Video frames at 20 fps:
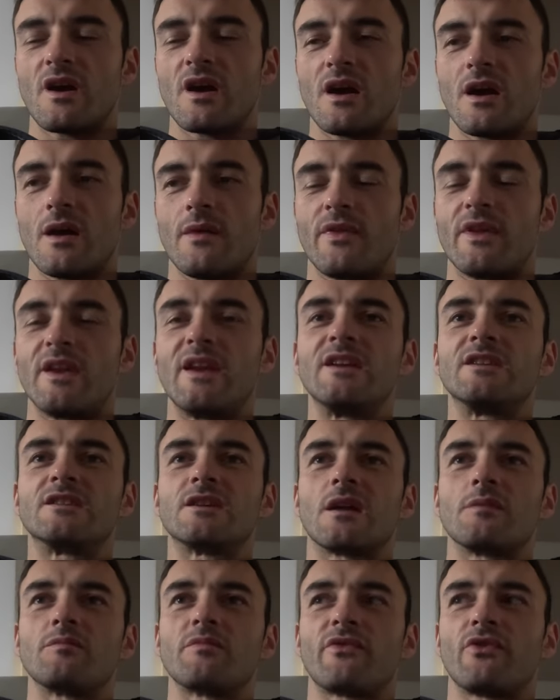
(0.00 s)
They need
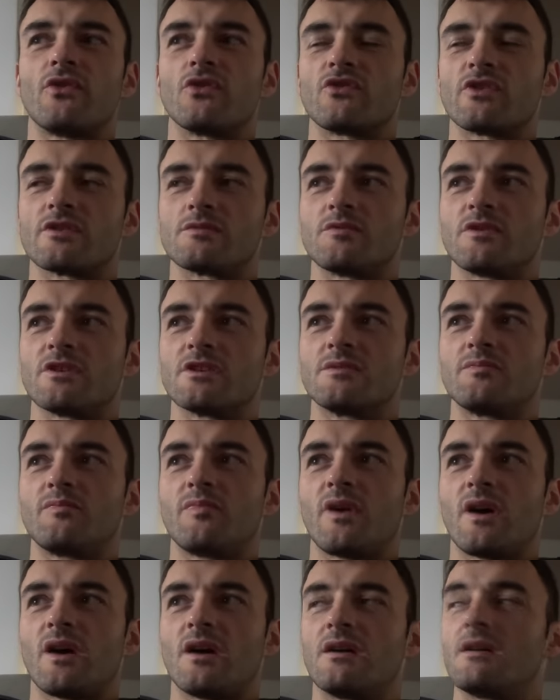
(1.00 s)
done before Christmas,
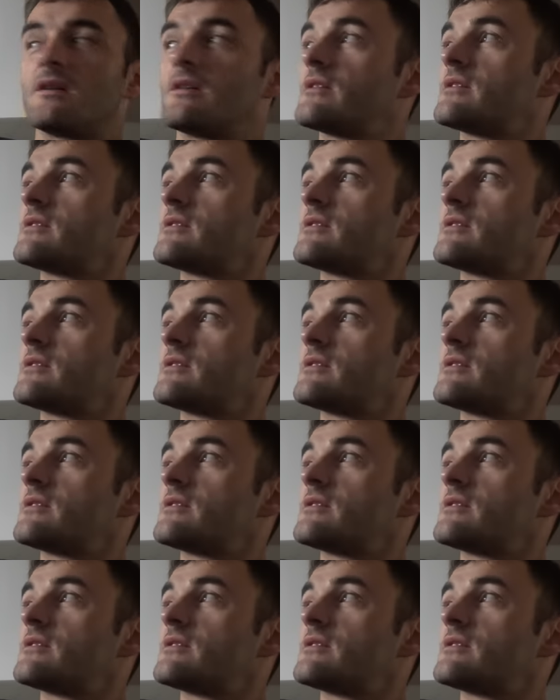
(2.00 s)
but